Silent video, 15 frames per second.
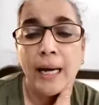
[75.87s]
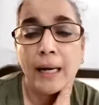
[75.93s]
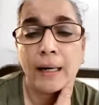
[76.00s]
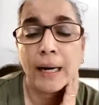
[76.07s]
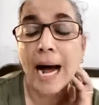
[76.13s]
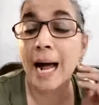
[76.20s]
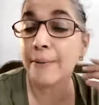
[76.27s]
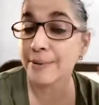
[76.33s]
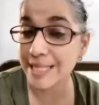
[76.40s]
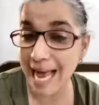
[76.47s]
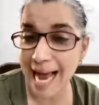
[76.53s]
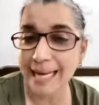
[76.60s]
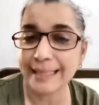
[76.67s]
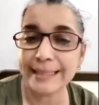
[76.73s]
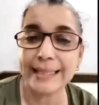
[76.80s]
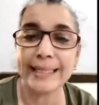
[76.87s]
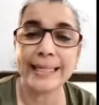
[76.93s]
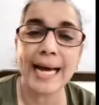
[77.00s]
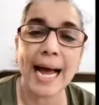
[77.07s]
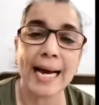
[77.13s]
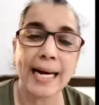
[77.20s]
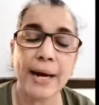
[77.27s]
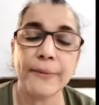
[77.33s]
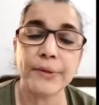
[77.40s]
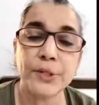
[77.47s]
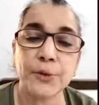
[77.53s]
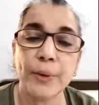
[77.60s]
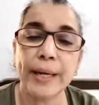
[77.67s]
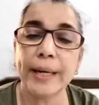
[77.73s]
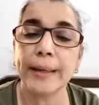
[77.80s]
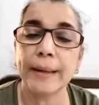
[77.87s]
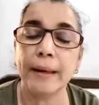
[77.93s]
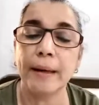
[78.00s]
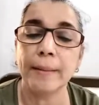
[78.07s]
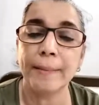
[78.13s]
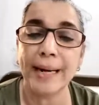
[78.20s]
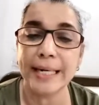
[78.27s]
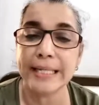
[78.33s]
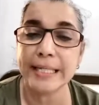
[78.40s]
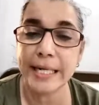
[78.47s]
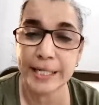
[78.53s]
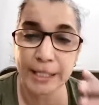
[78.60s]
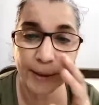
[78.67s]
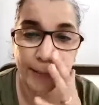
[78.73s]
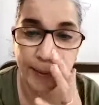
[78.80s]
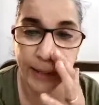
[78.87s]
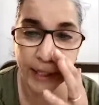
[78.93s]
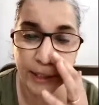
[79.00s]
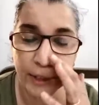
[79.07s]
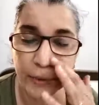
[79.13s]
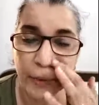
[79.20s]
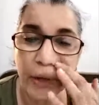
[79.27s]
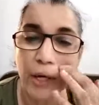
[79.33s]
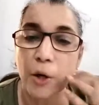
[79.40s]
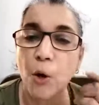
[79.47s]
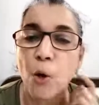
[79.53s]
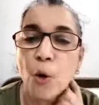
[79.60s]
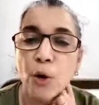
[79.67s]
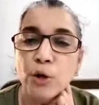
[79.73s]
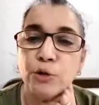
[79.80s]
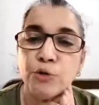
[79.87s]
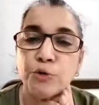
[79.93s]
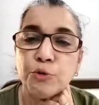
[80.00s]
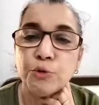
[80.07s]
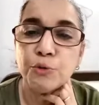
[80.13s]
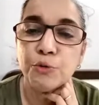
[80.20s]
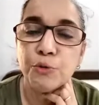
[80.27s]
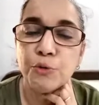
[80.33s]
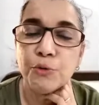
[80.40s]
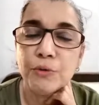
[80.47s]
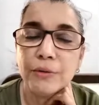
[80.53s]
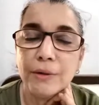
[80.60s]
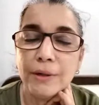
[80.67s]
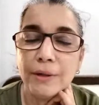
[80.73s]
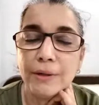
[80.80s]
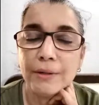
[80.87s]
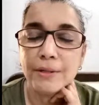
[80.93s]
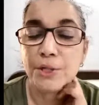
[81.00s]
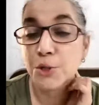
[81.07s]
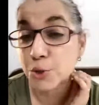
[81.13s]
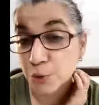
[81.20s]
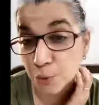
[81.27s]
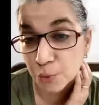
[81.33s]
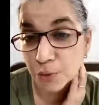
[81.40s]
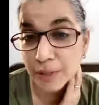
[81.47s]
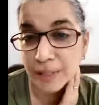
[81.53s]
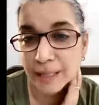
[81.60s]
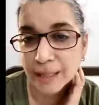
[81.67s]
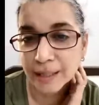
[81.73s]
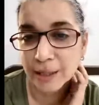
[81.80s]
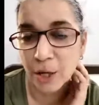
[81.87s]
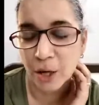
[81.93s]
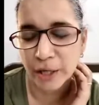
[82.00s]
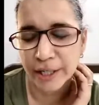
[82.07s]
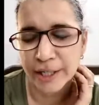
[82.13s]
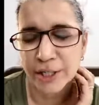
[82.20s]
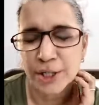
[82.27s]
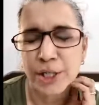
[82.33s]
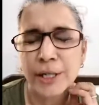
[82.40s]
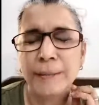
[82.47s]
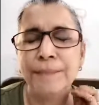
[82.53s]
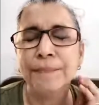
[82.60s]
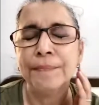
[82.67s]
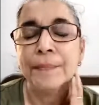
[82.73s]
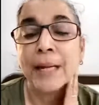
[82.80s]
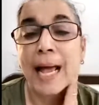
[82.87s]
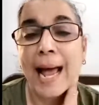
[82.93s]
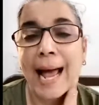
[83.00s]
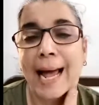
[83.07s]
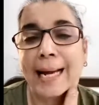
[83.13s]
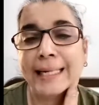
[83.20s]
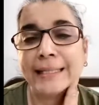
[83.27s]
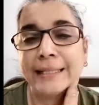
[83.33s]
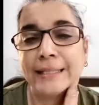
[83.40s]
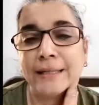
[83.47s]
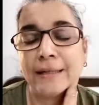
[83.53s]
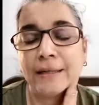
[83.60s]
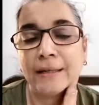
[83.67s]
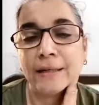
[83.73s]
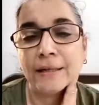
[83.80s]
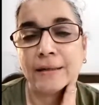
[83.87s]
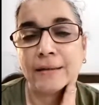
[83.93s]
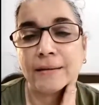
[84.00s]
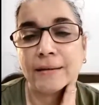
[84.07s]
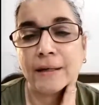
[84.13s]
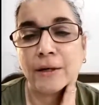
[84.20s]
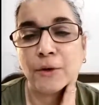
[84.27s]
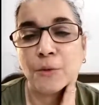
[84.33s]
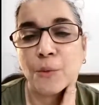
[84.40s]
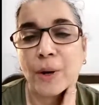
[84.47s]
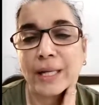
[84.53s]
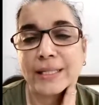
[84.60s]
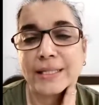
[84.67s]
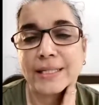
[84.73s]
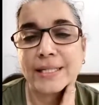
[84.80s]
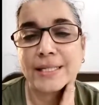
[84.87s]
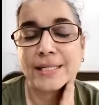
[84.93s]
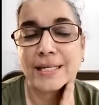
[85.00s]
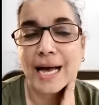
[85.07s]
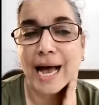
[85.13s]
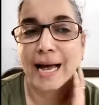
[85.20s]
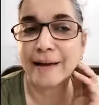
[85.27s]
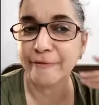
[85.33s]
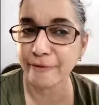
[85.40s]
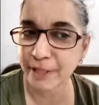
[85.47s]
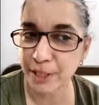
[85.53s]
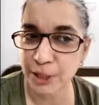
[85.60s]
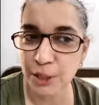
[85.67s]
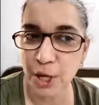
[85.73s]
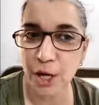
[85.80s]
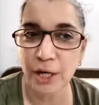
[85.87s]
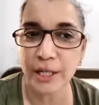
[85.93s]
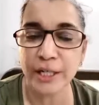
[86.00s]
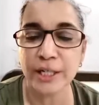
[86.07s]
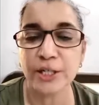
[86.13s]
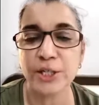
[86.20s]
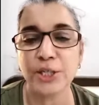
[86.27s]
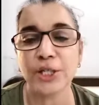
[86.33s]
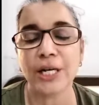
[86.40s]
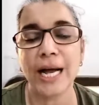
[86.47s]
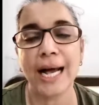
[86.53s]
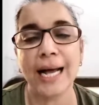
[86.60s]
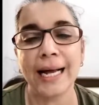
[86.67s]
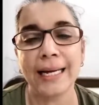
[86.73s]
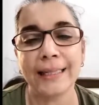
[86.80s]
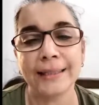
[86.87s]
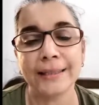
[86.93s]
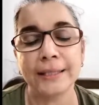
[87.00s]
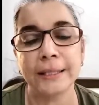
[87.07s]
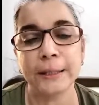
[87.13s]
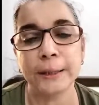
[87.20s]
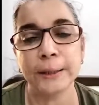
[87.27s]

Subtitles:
I was acting, and I was doing backstage and production work all through school and college. And once I finished college, and